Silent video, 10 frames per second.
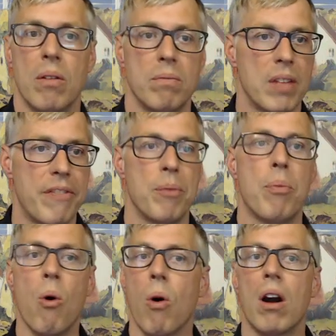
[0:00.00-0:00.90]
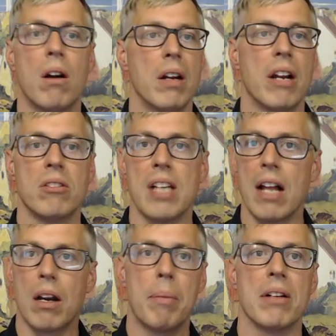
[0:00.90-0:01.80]
if you pour,
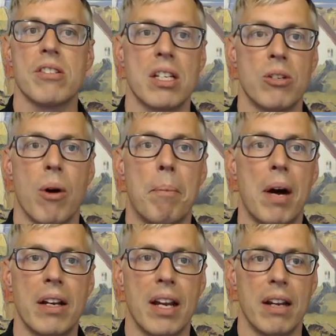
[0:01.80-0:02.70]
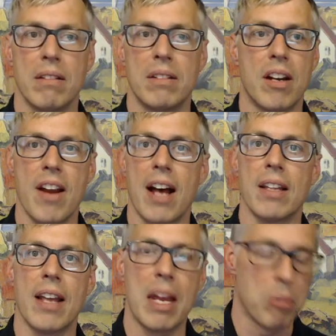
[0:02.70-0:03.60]
dollar bills into a bucket, they're
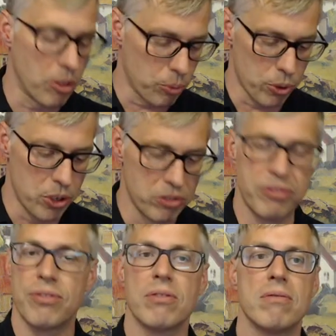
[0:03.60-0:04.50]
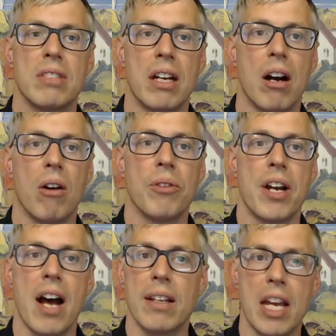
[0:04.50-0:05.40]
not labeled roof, they're
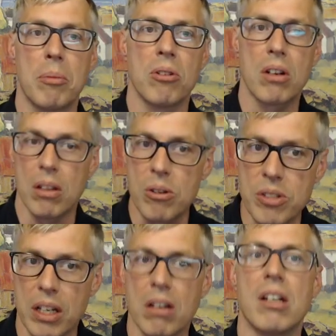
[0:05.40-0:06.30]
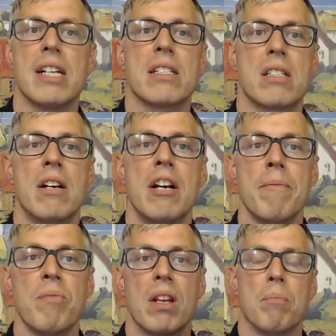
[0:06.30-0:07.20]
not labeled closing costs.
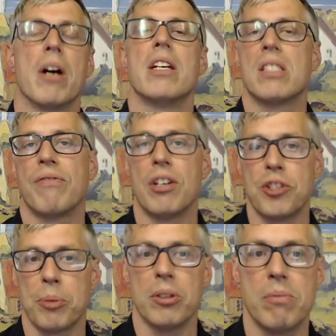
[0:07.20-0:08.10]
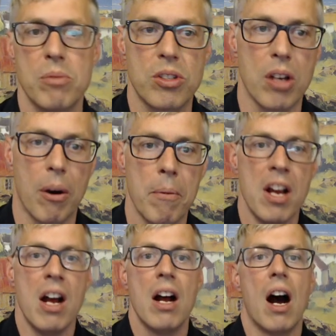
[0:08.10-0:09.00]
Money's fungible. So
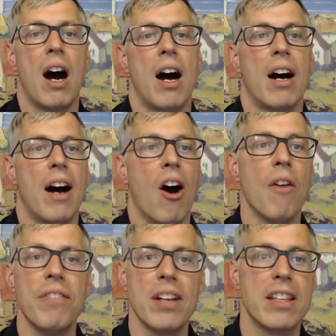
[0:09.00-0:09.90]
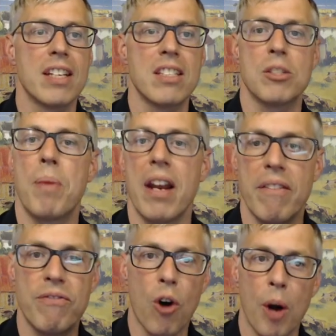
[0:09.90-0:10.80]
hopefully this has been
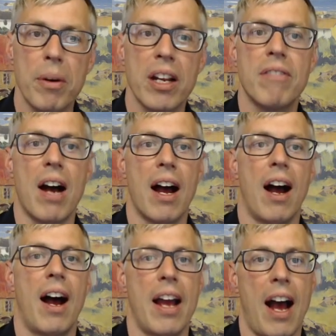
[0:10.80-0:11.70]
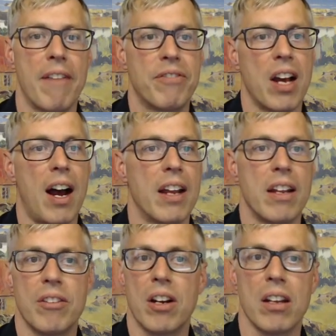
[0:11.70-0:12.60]
informative. I've got,
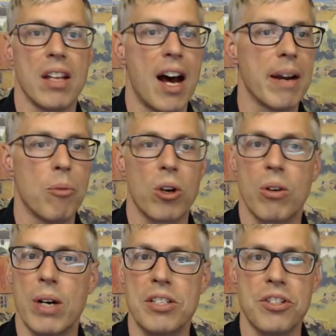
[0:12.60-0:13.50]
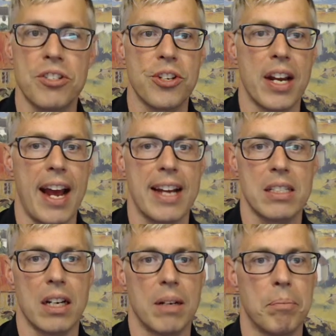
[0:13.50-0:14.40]
there are a lot more questions
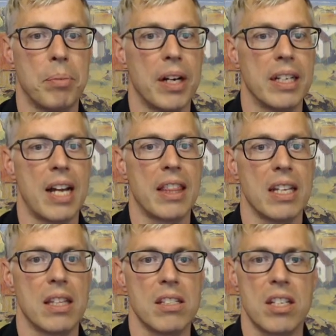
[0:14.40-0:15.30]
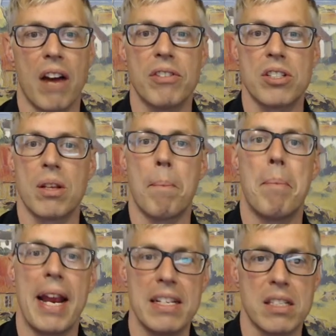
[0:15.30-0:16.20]
ask, but I think this covers the
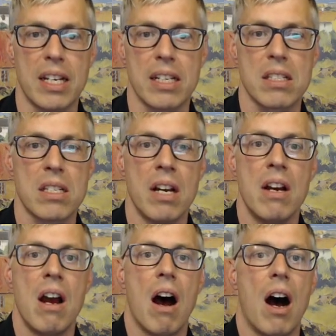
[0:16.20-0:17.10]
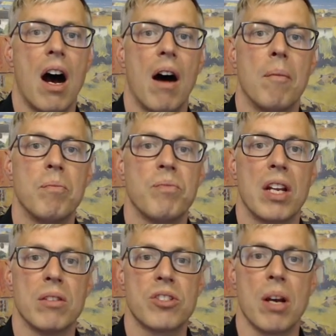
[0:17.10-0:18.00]
basics.
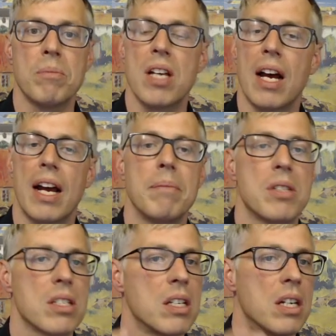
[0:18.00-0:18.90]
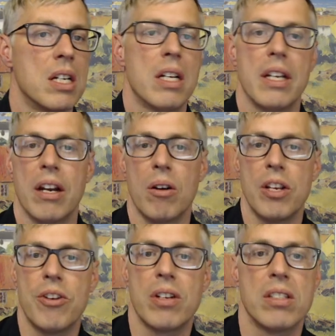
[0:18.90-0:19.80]
Sometimes,
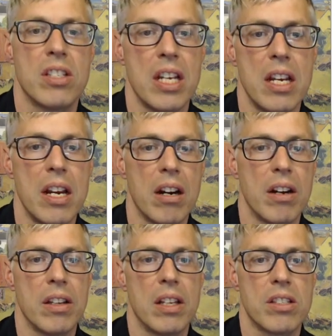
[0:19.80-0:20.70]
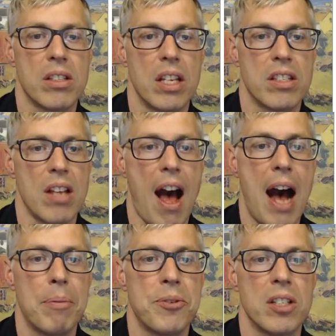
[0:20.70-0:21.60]
you can see here, this
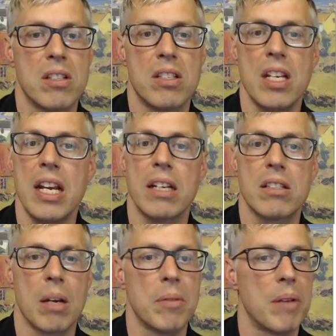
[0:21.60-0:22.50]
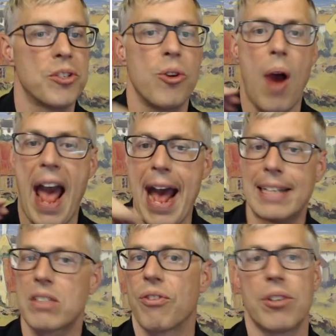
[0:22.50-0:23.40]
option C is sometimes you
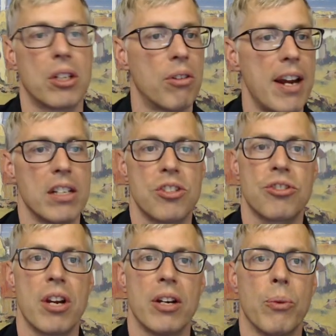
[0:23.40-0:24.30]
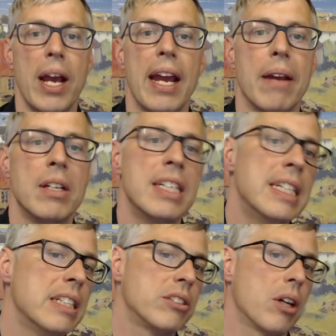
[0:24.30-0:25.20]
ask for the credit straight away.
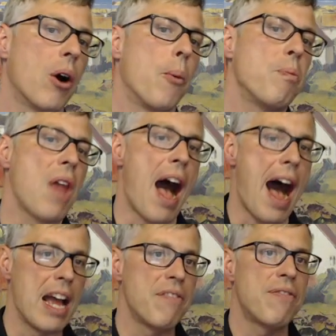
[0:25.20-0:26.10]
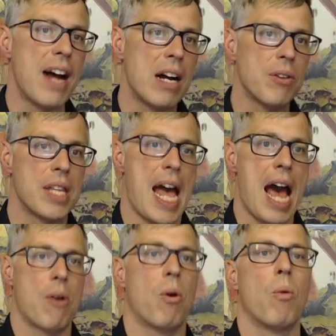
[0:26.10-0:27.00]
So I've found
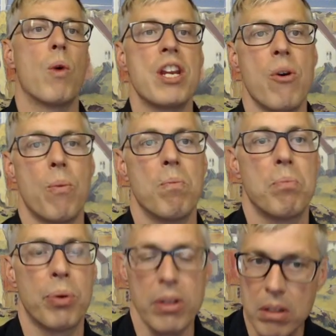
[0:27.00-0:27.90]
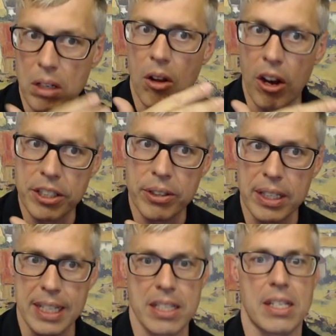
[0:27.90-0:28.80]
that when you put the laundry
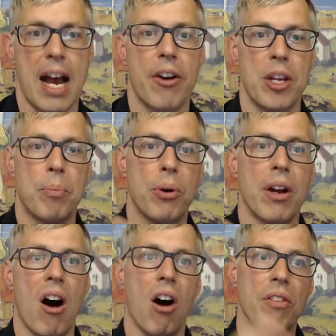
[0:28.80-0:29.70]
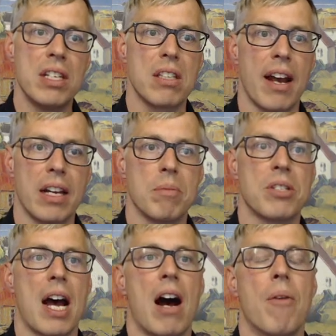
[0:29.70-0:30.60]
list out, you put all these
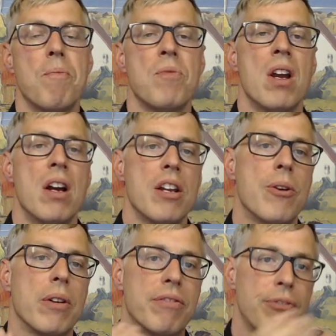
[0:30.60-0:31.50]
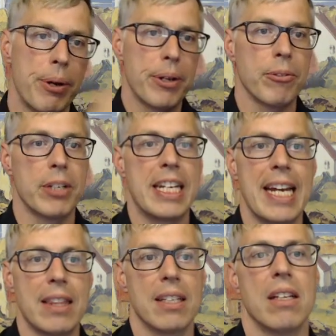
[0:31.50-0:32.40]
items out, you can frequently
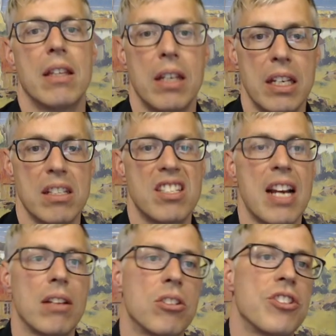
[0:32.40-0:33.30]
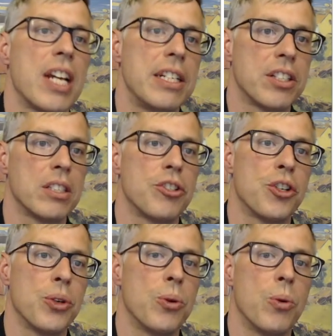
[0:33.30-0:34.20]
get the seller's agent
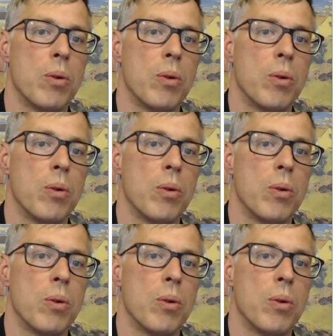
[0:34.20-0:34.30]
to,